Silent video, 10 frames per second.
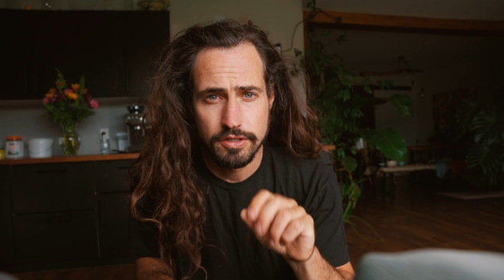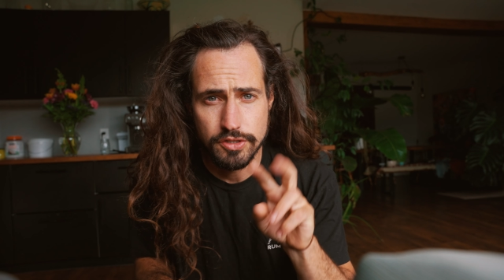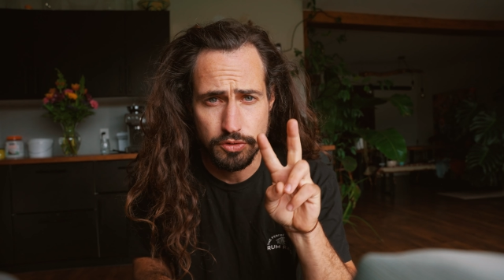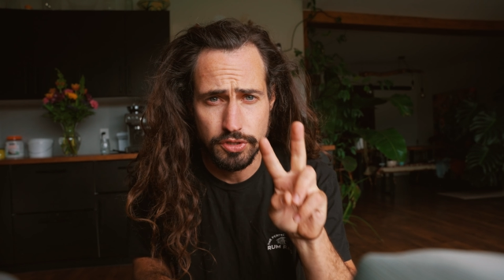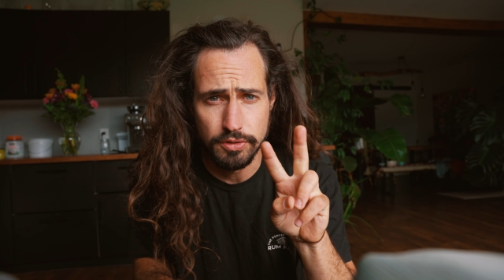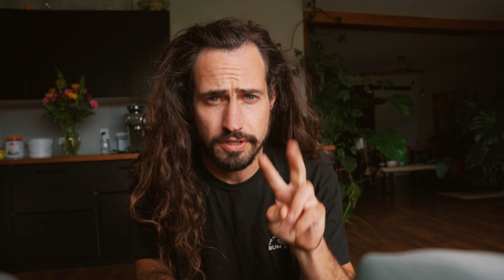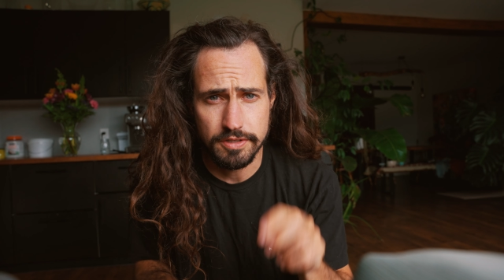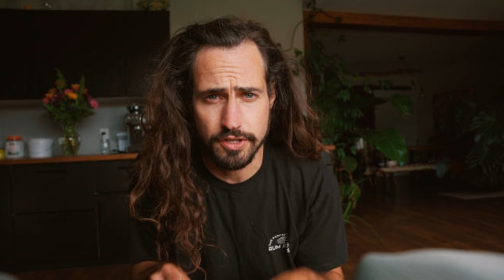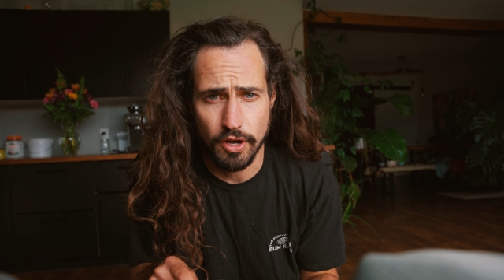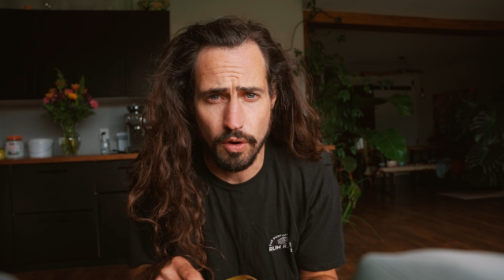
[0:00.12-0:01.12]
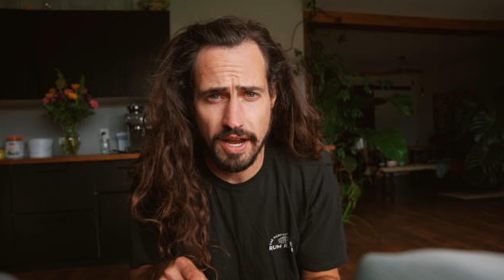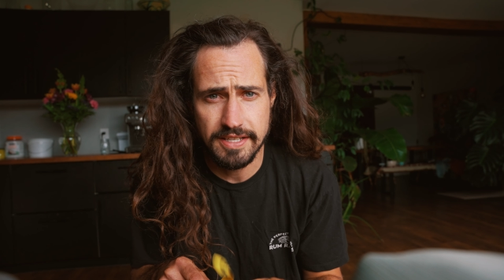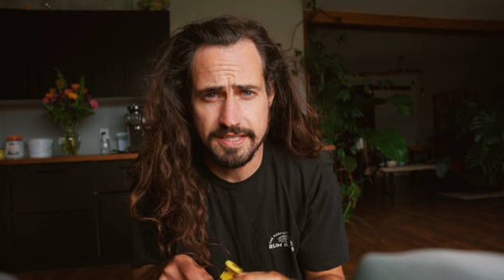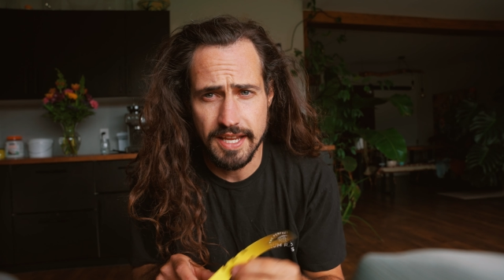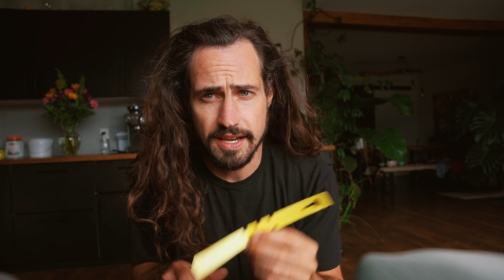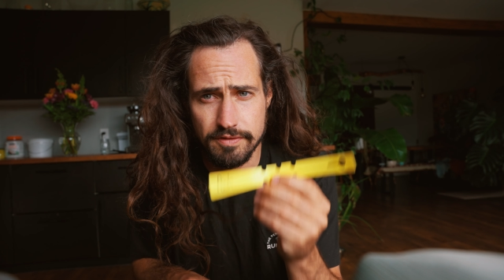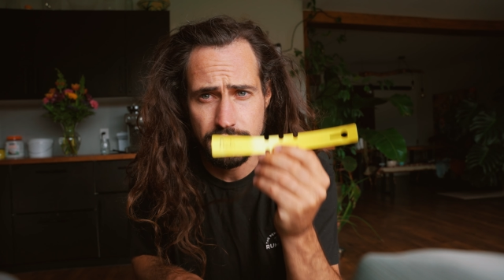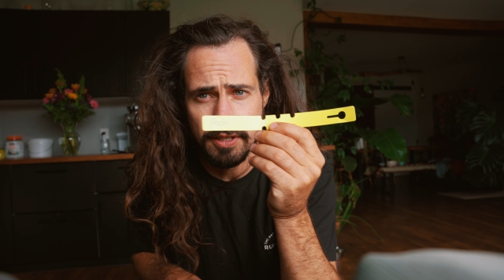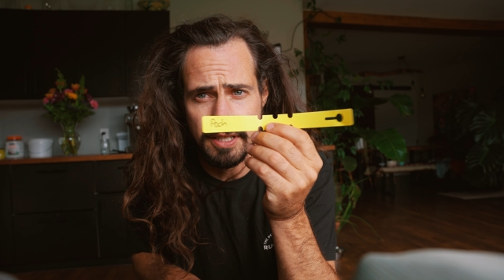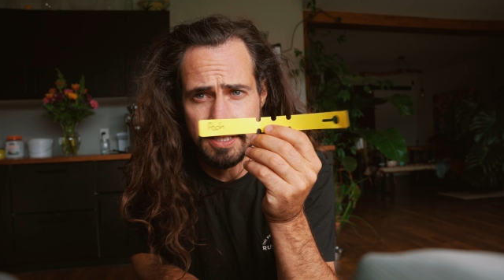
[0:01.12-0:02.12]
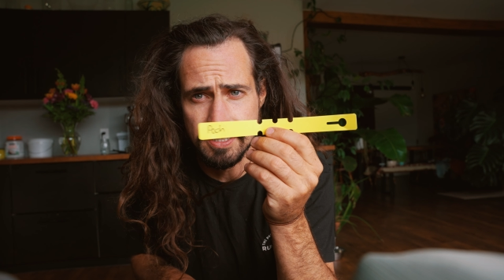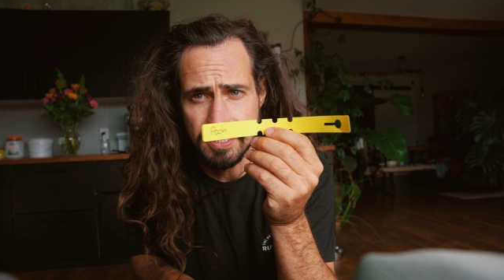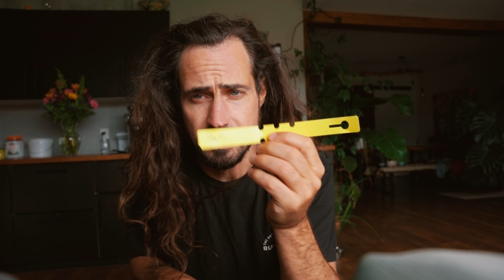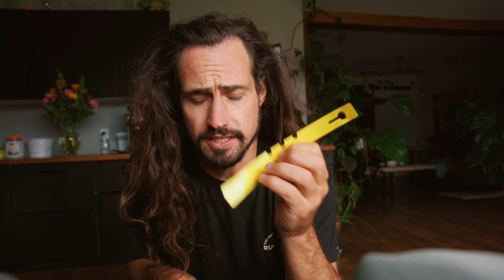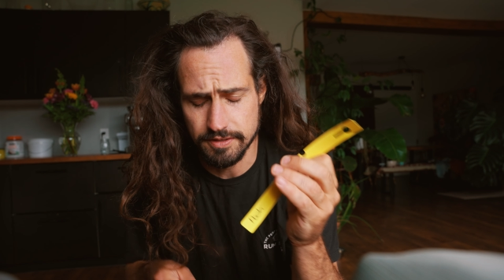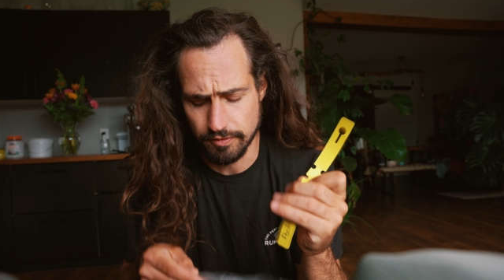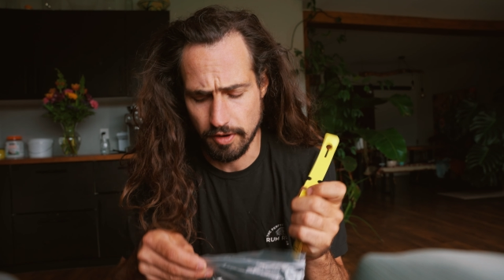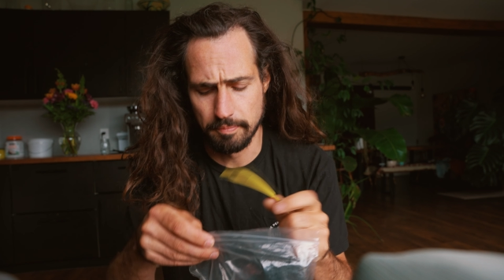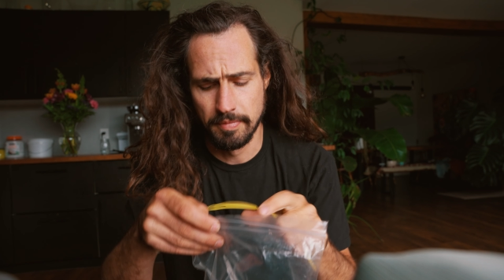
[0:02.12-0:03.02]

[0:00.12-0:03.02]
So 2 years ago, I saved these seeds from